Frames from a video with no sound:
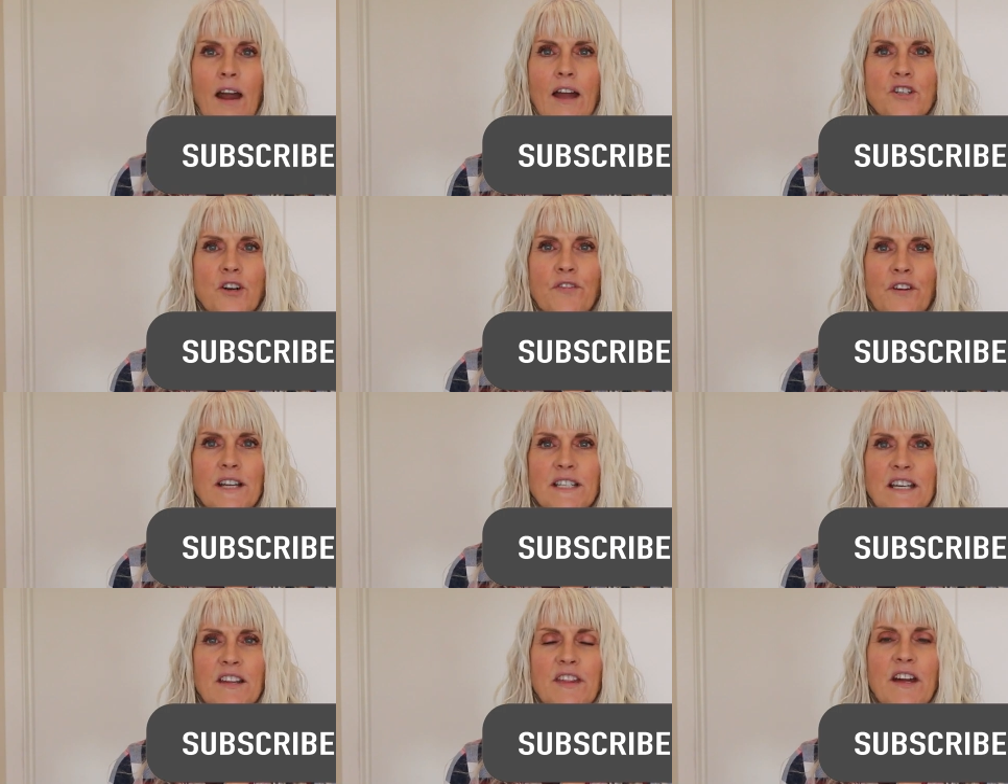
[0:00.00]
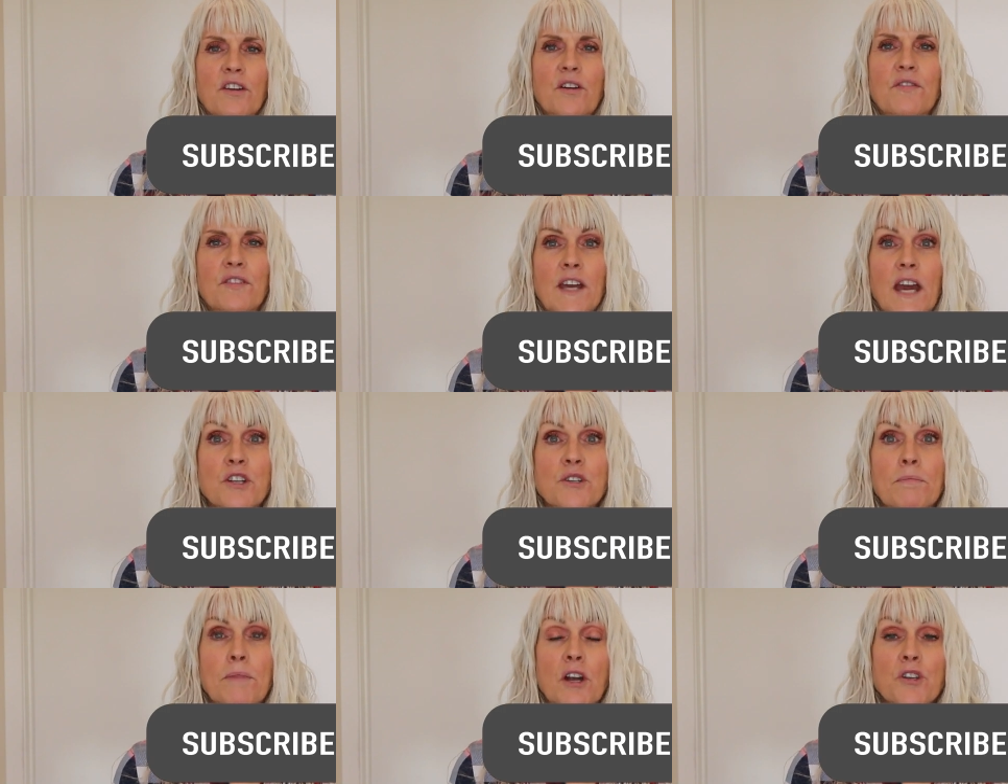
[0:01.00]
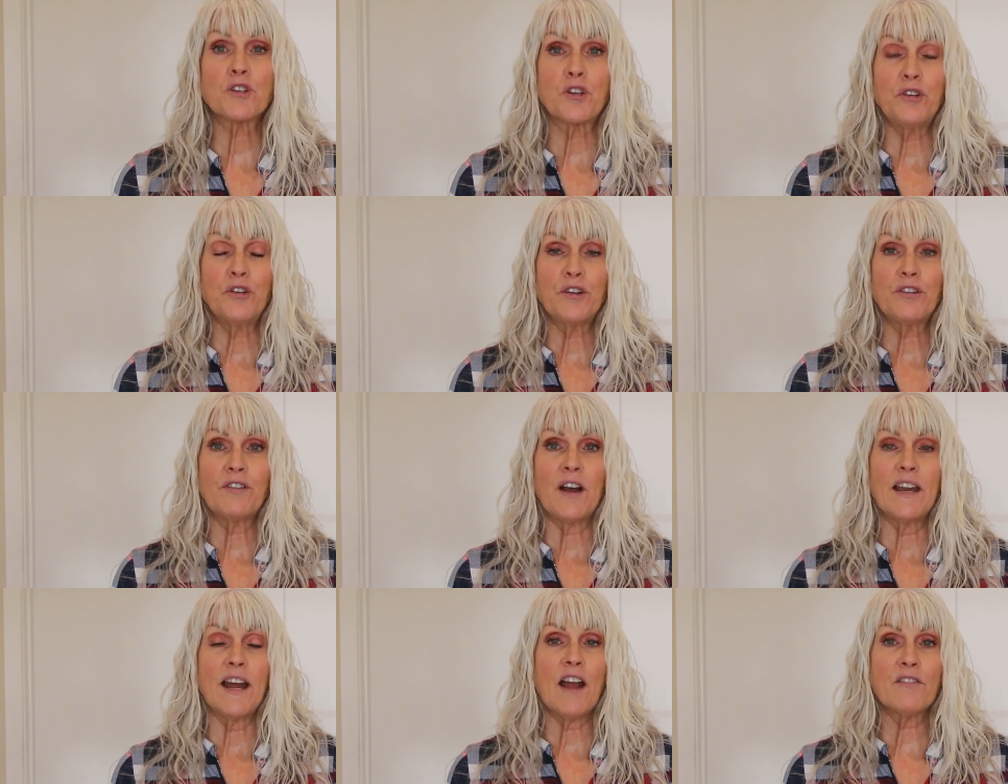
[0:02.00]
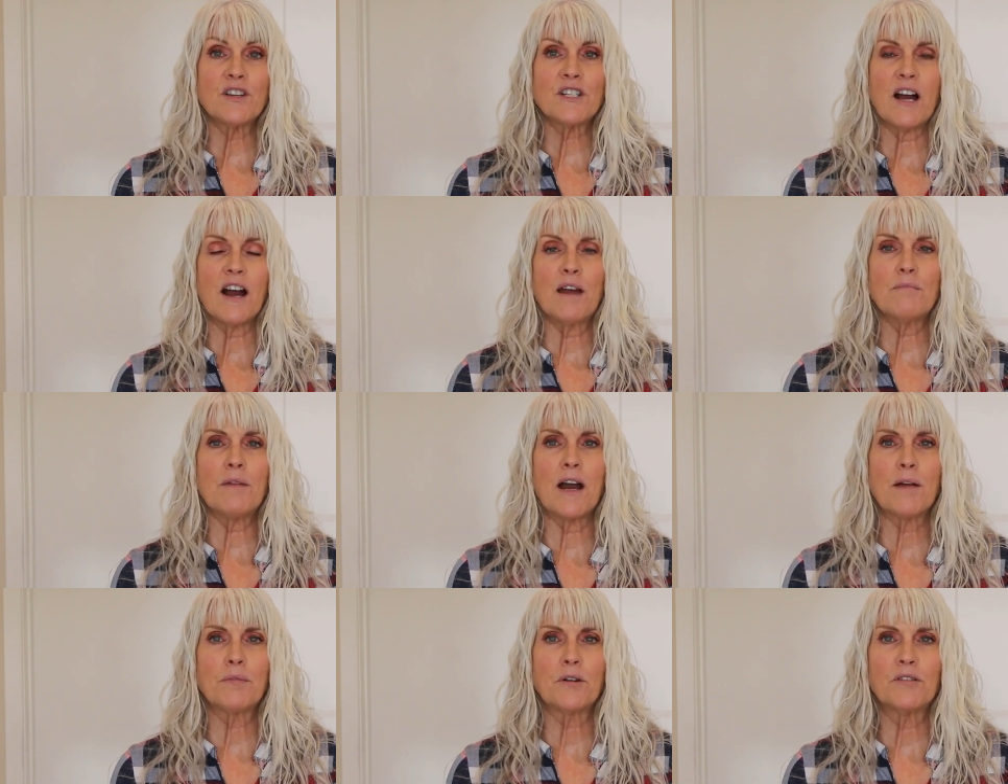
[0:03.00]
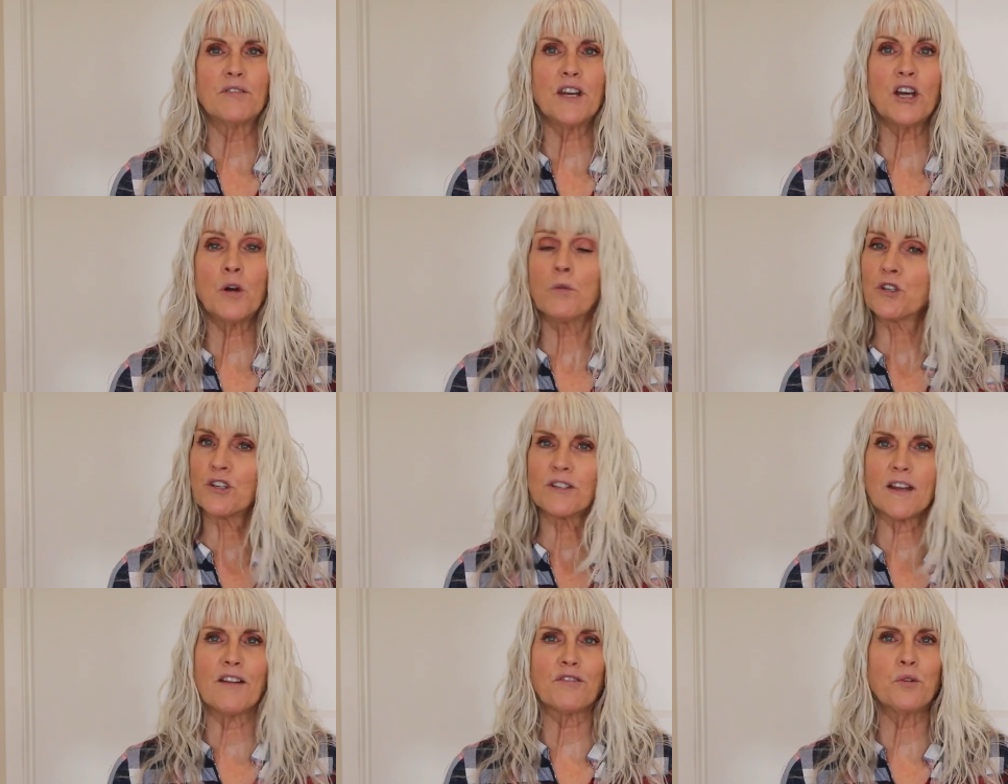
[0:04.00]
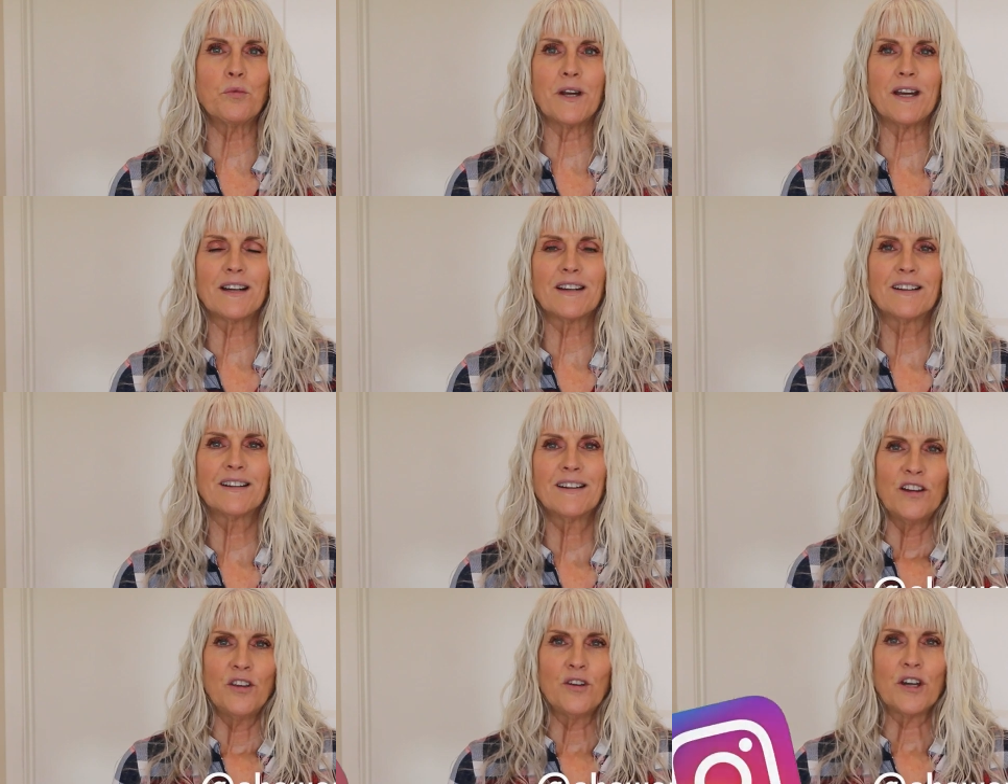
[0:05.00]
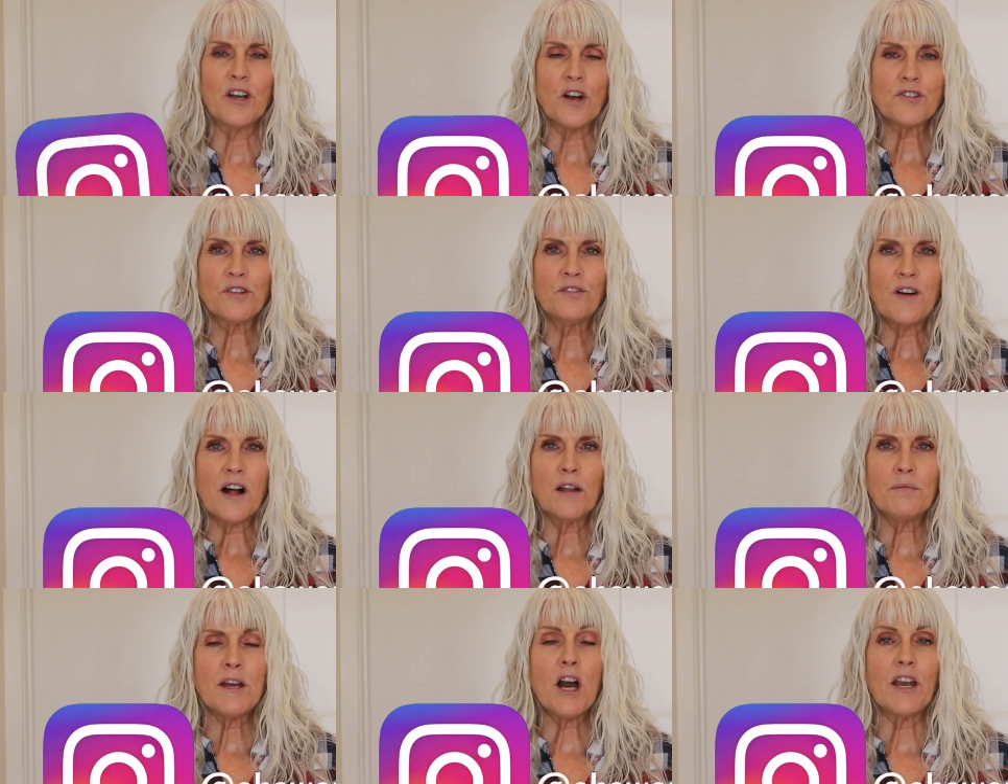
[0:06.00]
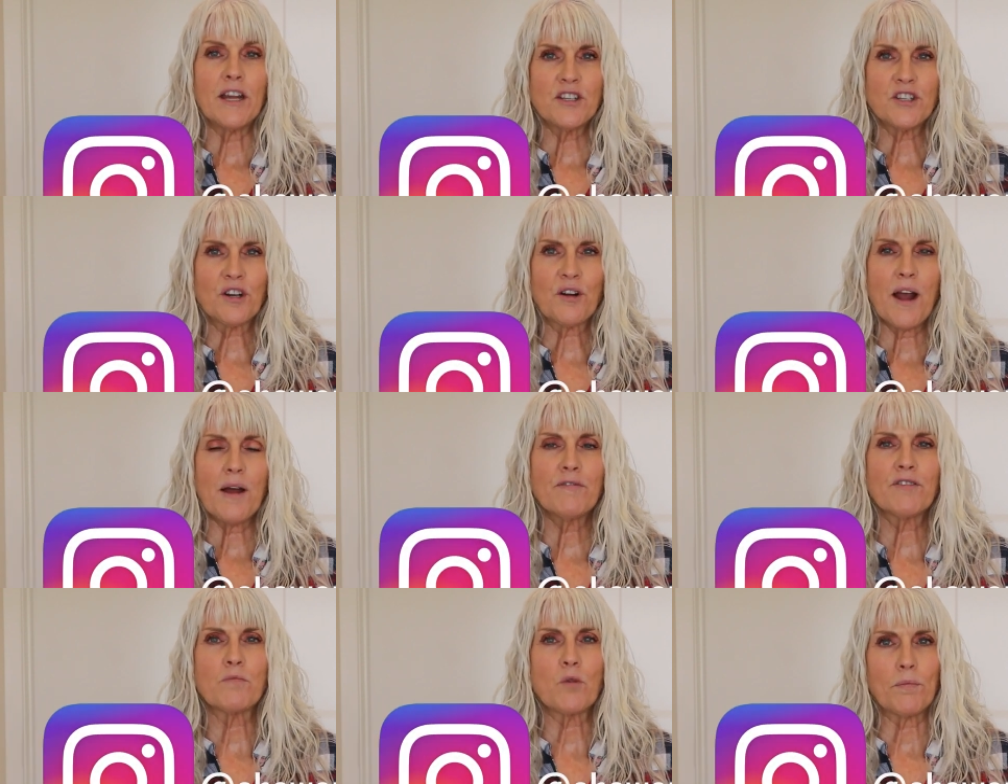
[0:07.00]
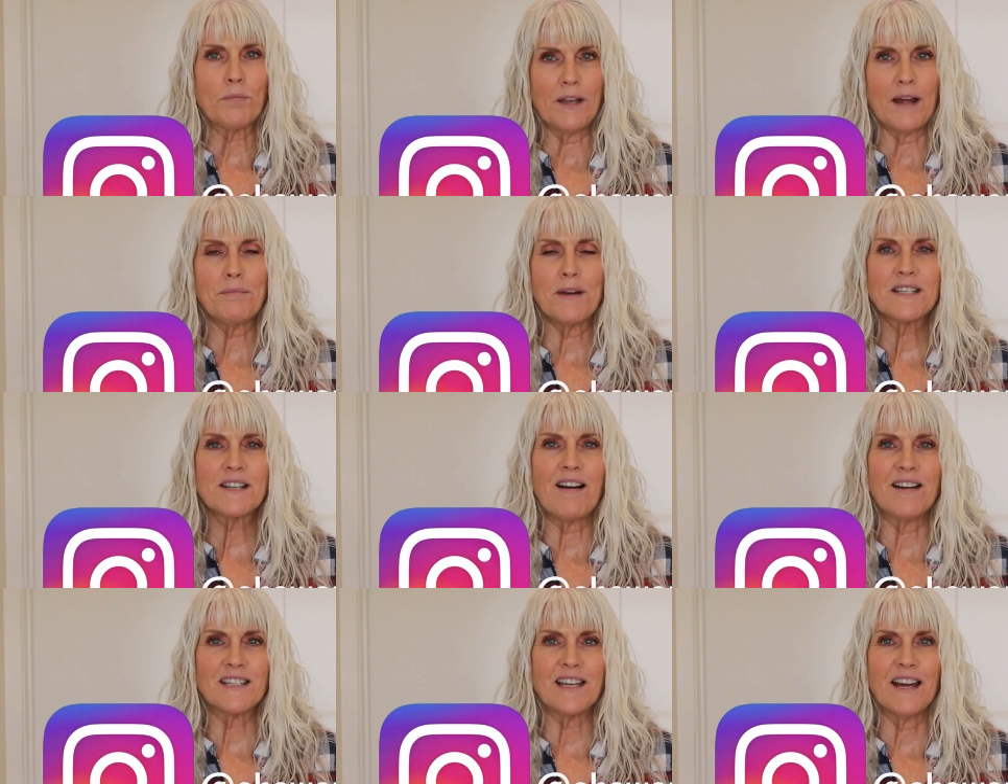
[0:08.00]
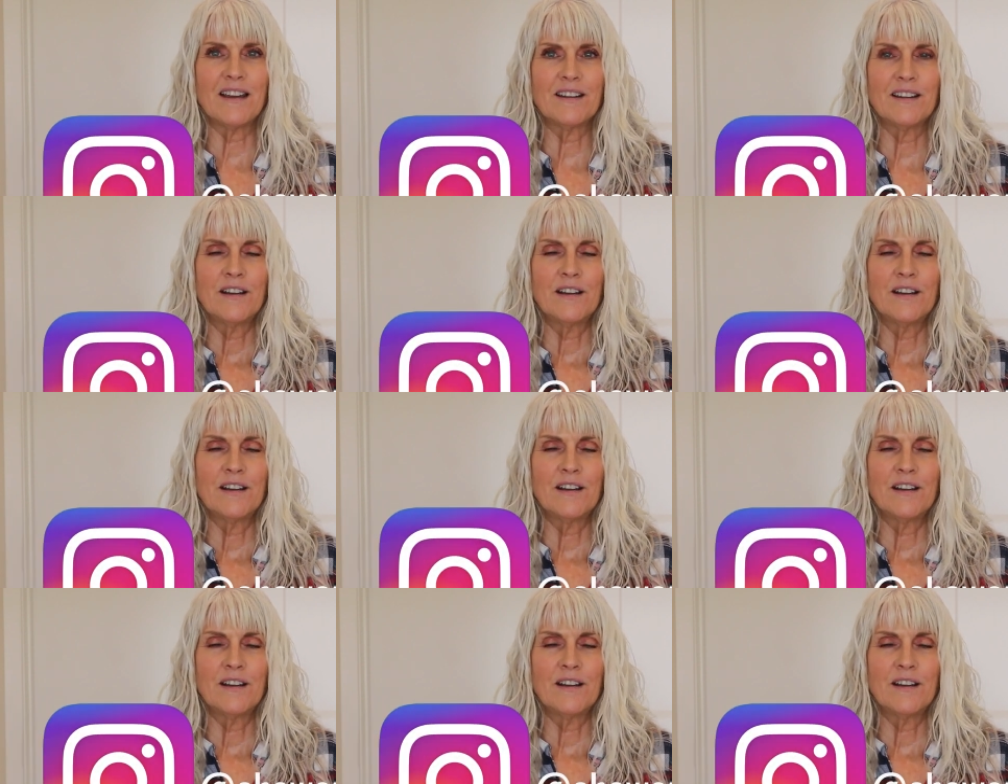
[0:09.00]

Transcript: and don't forget to hit that notification bell so you're notified every time I upload a video, which is every week. You can also follow me on Instagram for more plant-based content.